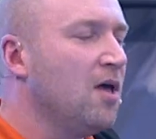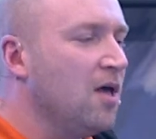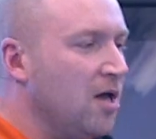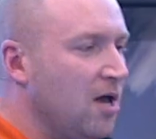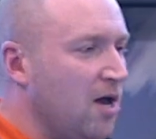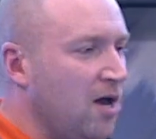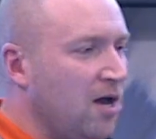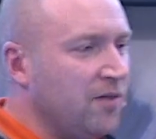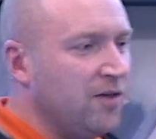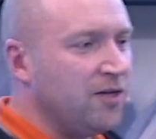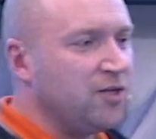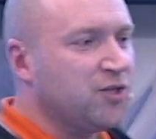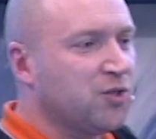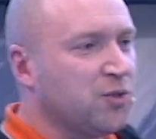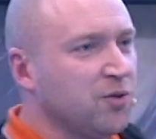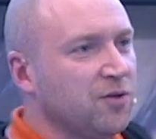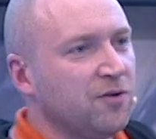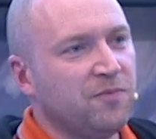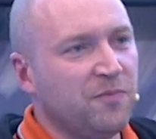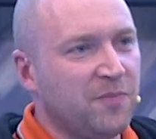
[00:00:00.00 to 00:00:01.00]
They
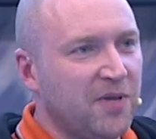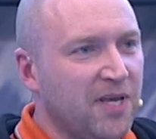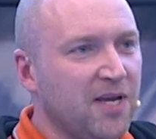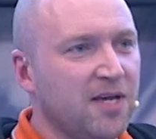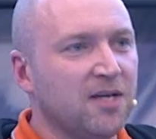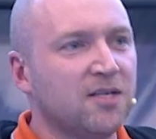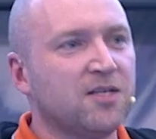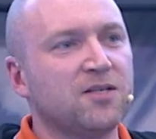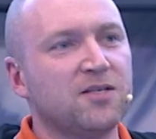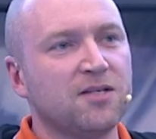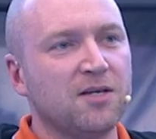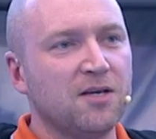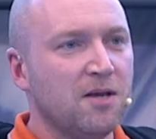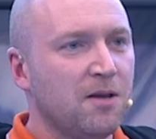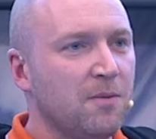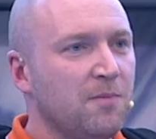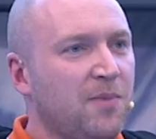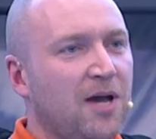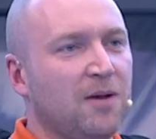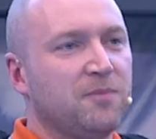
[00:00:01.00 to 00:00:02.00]
should have picked
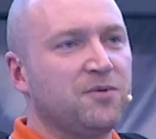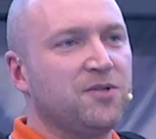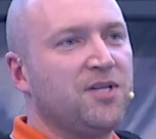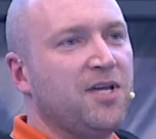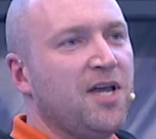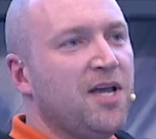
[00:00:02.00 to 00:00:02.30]
perhaps the